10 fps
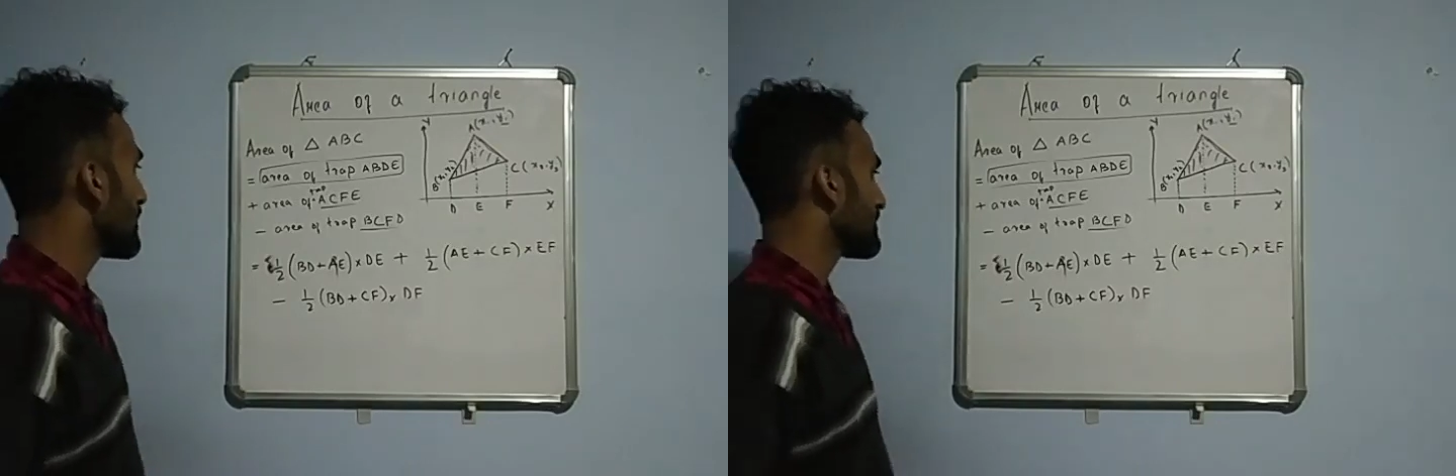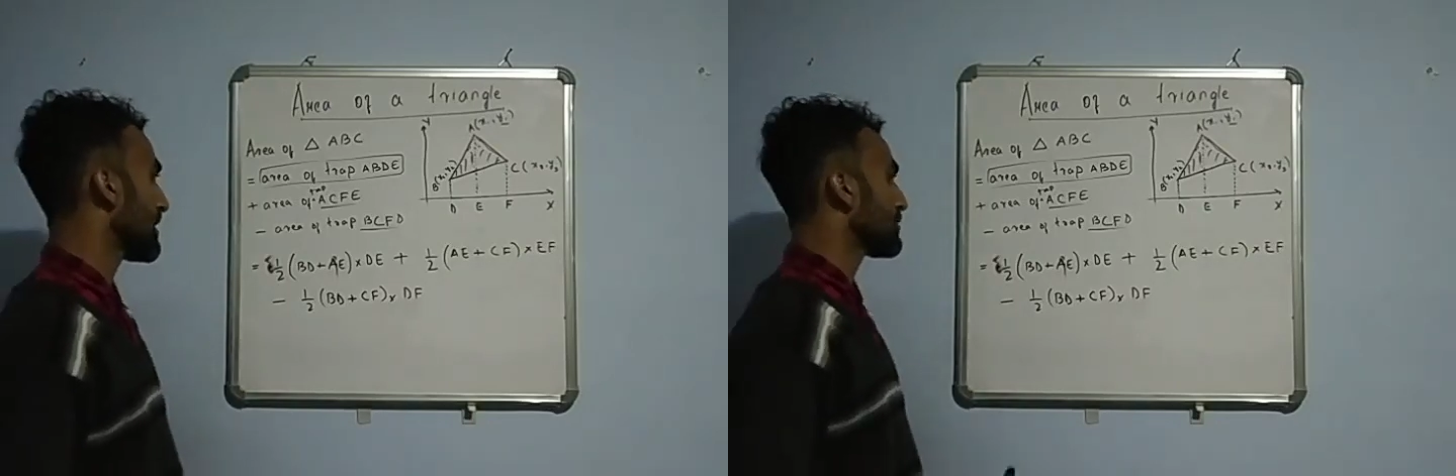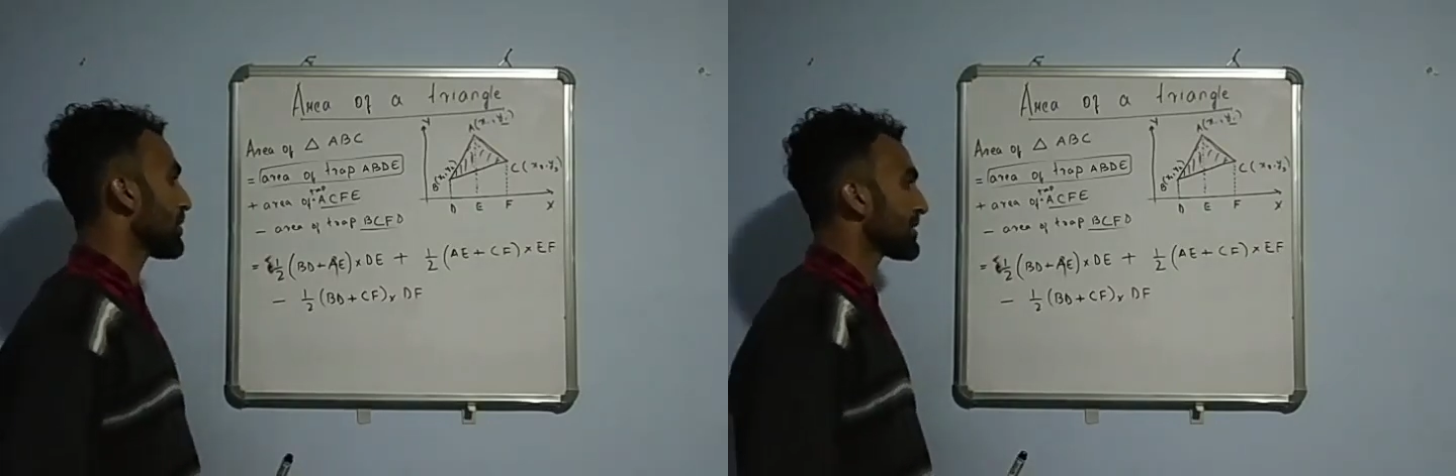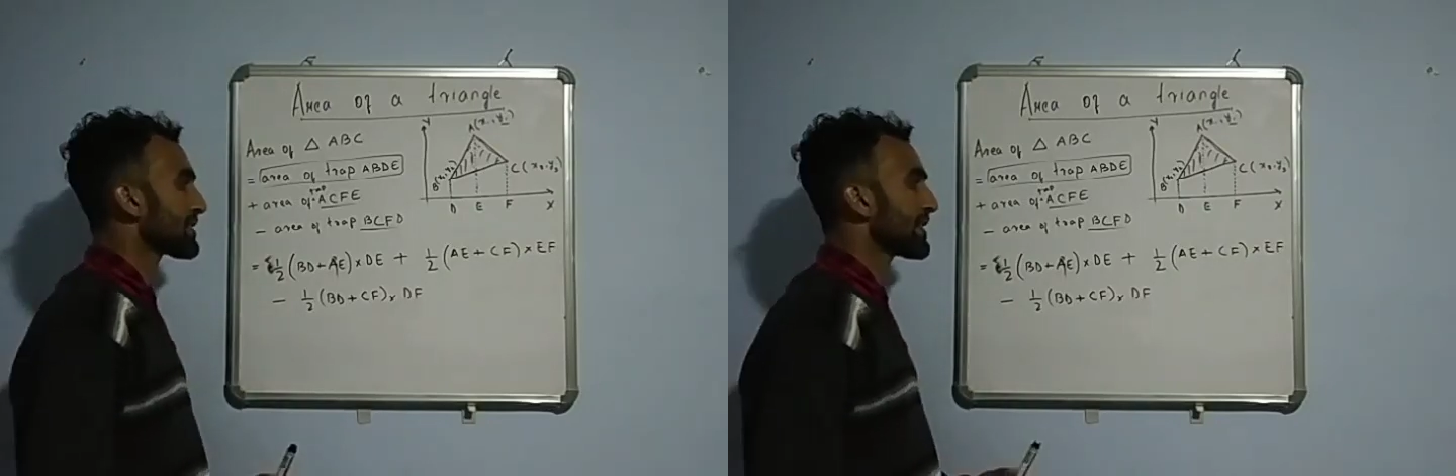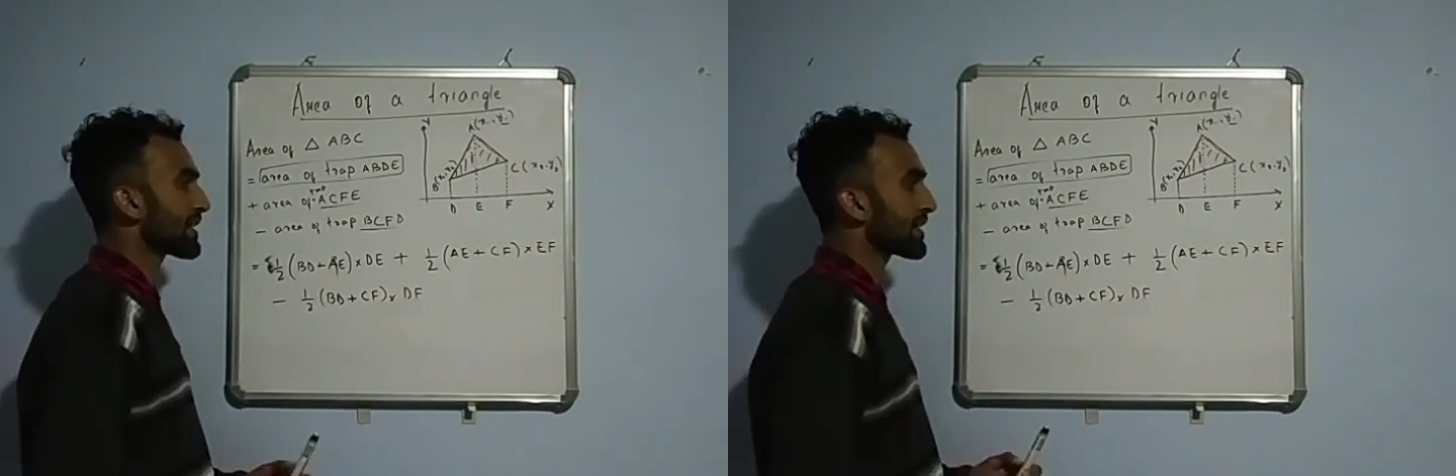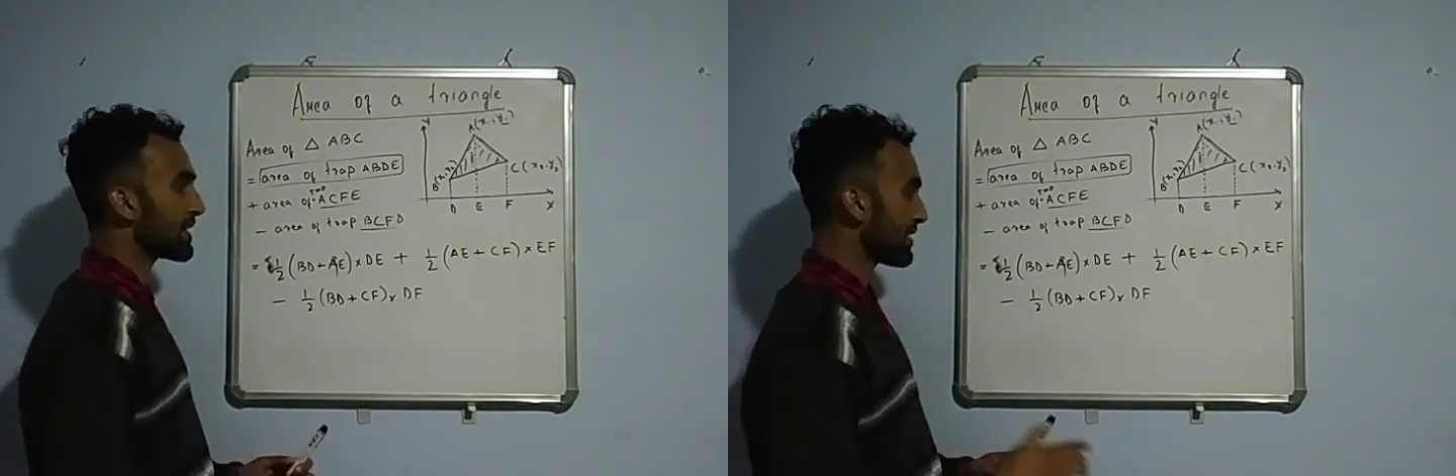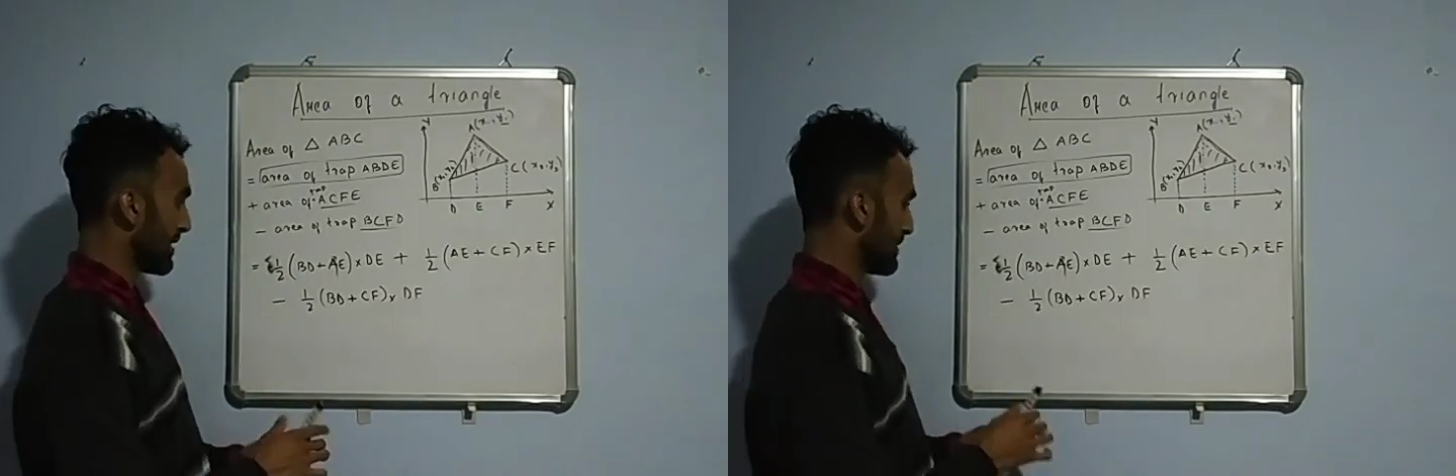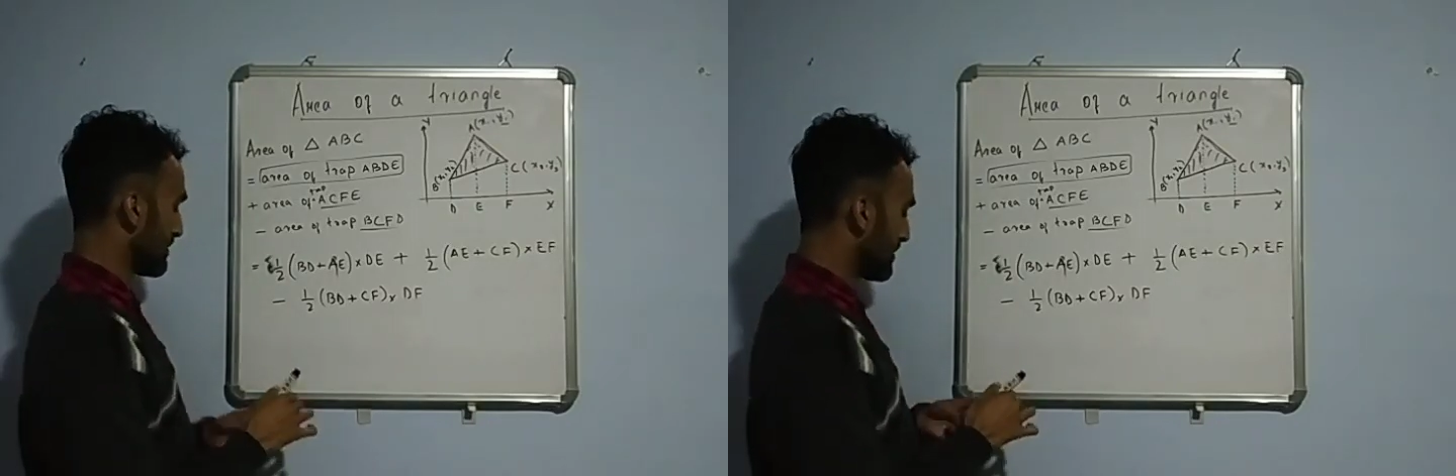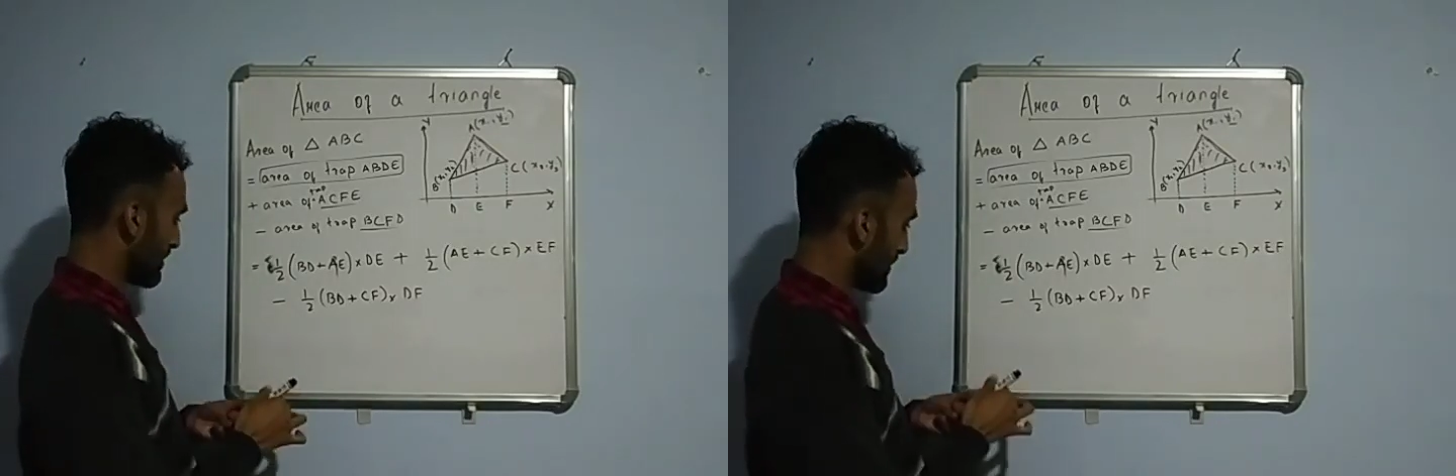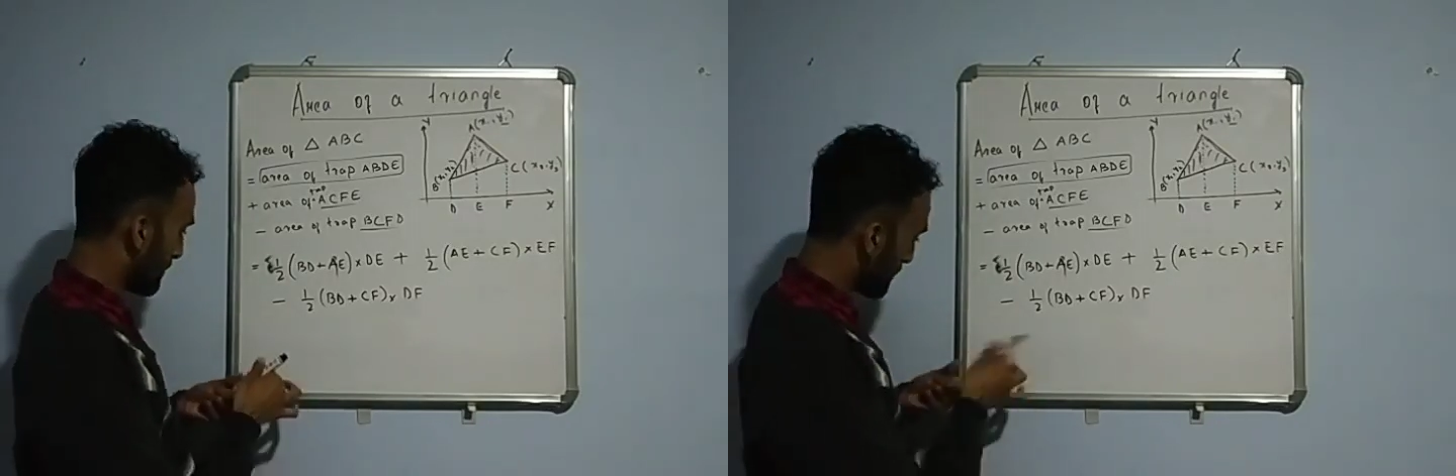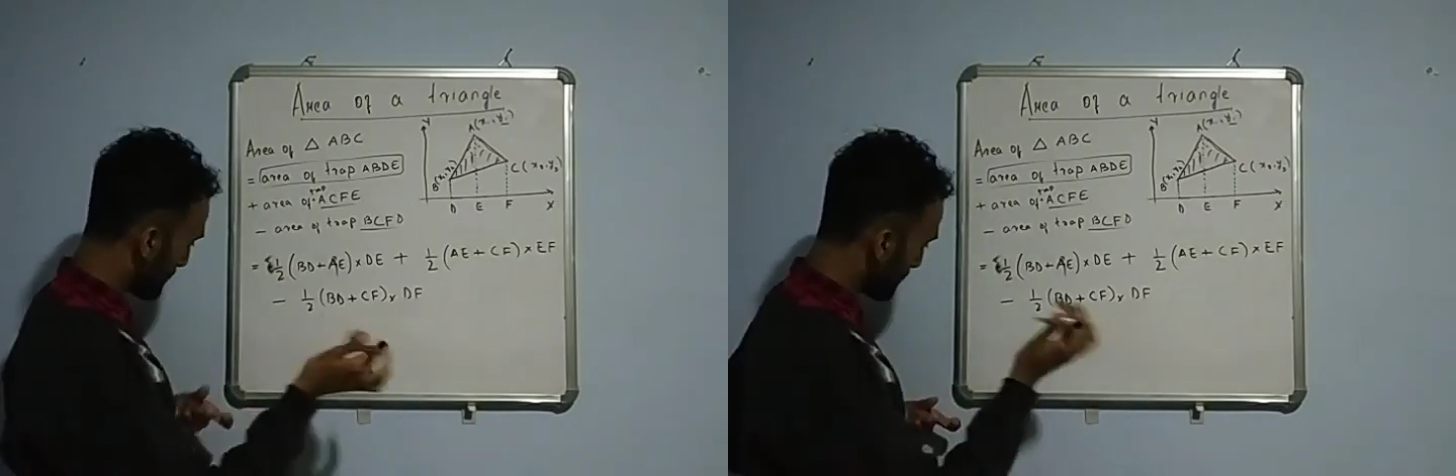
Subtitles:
and try to understand again. And if